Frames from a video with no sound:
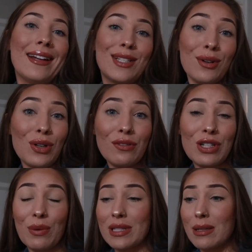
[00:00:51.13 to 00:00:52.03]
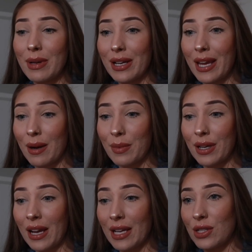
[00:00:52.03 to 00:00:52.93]
don't know if she wants to be on
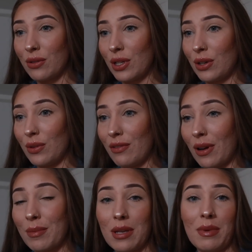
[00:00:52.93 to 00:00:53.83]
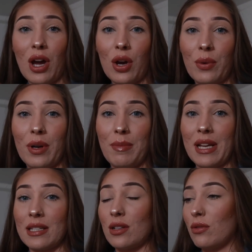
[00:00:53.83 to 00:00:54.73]
camera. I don't know if I'm gonna be awkward
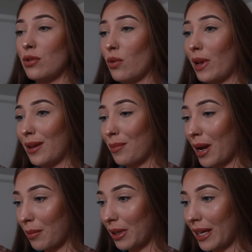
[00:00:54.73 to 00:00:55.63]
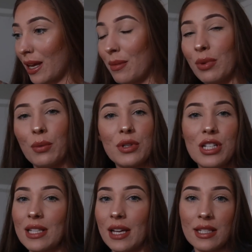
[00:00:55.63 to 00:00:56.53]
because I don't do well in public, but we'll
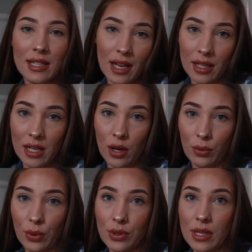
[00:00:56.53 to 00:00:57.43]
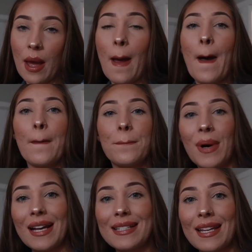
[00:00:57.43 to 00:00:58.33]
just kind of see how the day rolls.
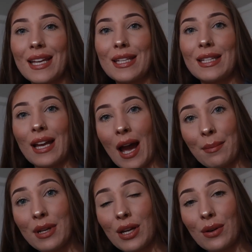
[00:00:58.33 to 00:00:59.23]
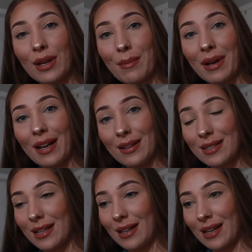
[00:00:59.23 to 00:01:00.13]
But I'm gonna go get my
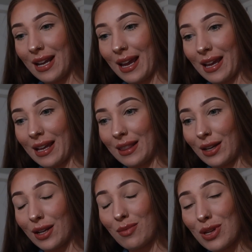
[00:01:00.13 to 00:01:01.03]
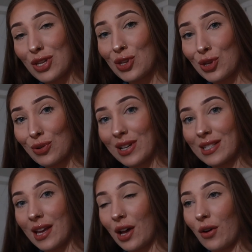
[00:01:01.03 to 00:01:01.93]
nails done and they're be cute
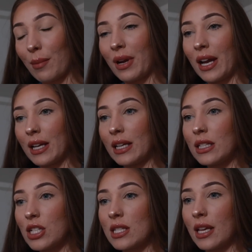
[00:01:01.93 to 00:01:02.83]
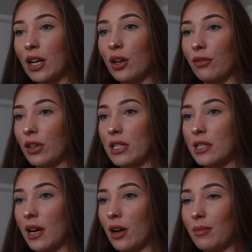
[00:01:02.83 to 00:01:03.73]
as hell. I'm kind of gonna just let her
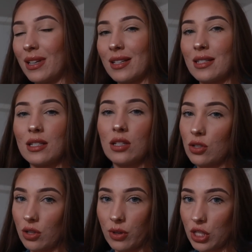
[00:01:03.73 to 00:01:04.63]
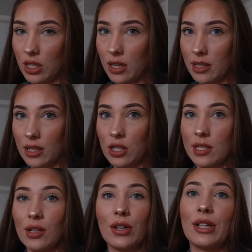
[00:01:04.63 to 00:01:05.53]
freestyle because it's usually what she does. I
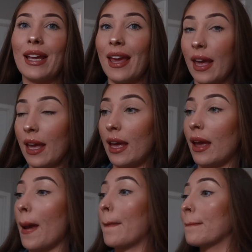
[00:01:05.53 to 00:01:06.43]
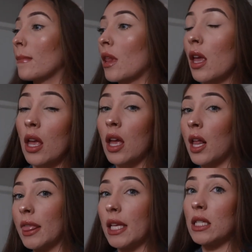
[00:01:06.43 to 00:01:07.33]
just tell her like, hey,
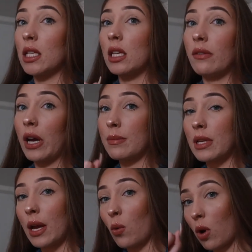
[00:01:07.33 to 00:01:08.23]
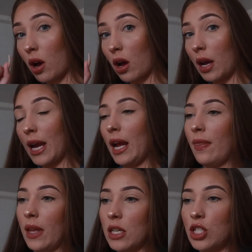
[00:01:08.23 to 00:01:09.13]
these are the vibes I want
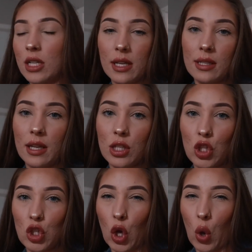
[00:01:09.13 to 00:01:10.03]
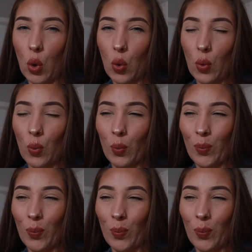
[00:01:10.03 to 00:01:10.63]
and then she does it so.